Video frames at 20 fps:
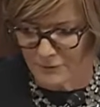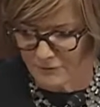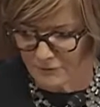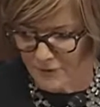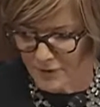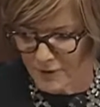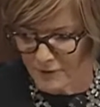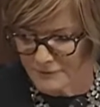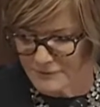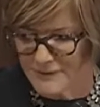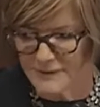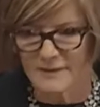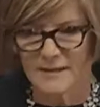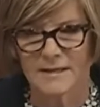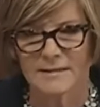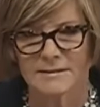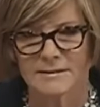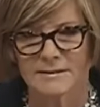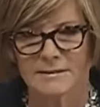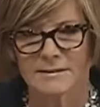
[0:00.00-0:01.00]
involved in
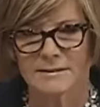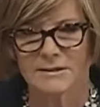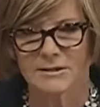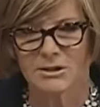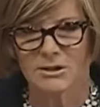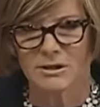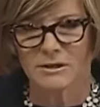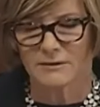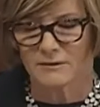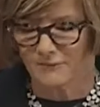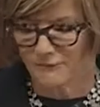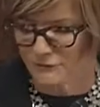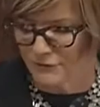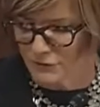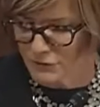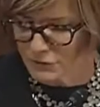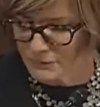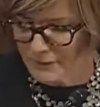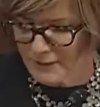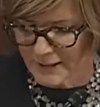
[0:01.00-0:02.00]
that decision in the
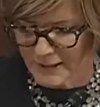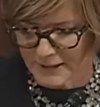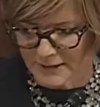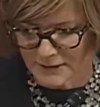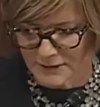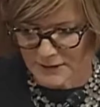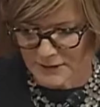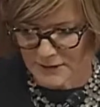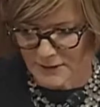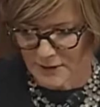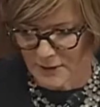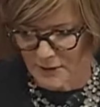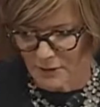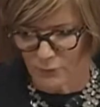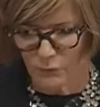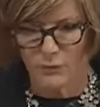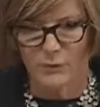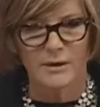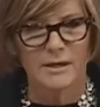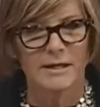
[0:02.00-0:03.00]
first place?
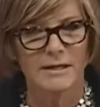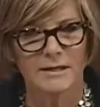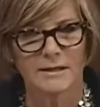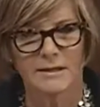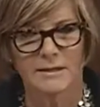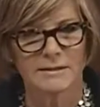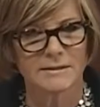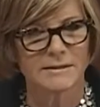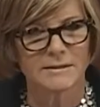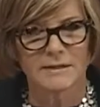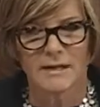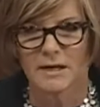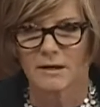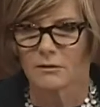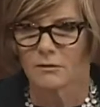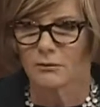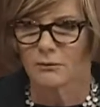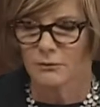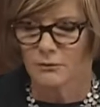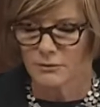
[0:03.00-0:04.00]
Were key
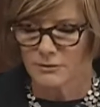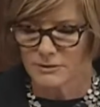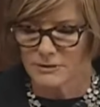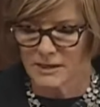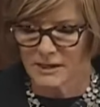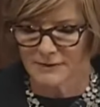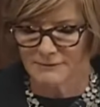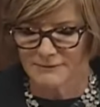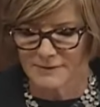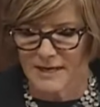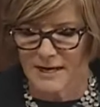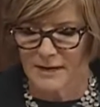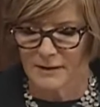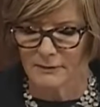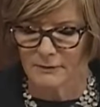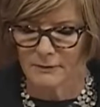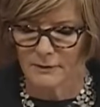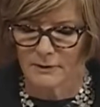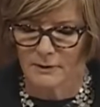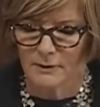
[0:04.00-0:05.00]
stakeholders left out?
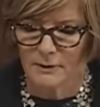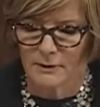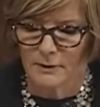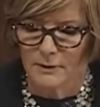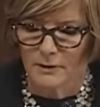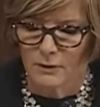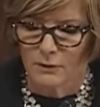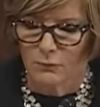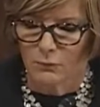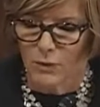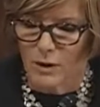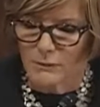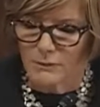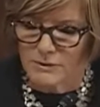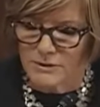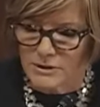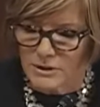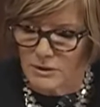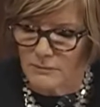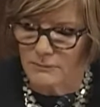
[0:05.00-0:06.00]
What
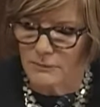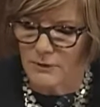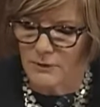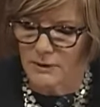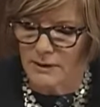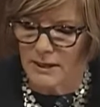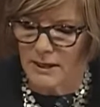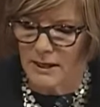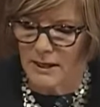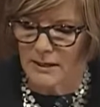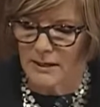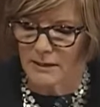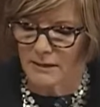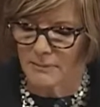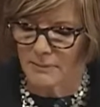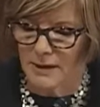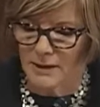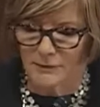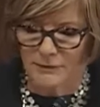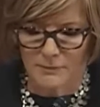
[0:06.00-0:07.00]
was communicated
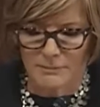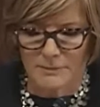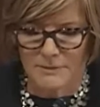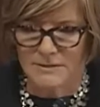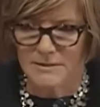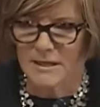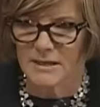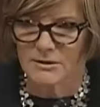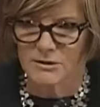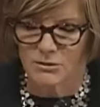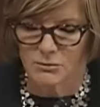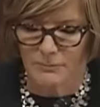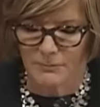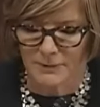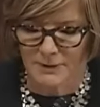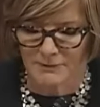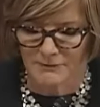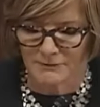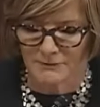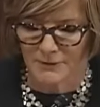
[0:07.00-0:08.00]
about the potential
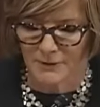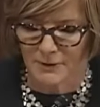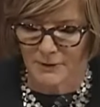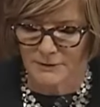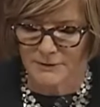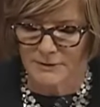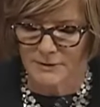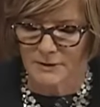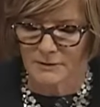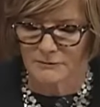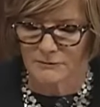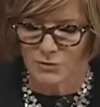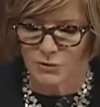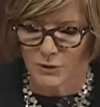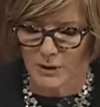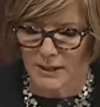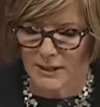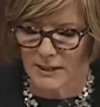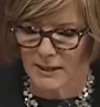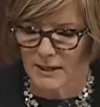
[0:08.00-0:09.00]
pitfalls of
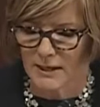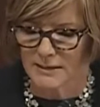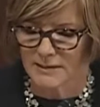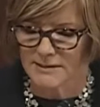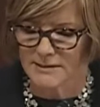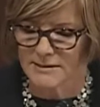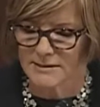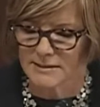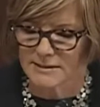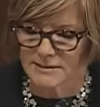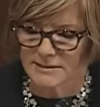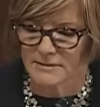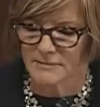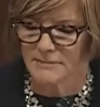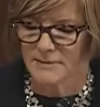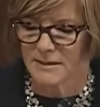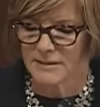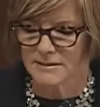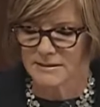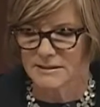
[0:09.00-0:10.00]
training on a system
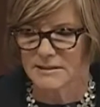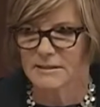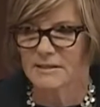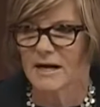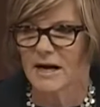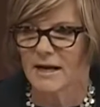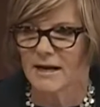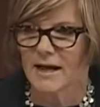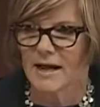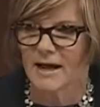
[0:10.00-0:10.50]
that did not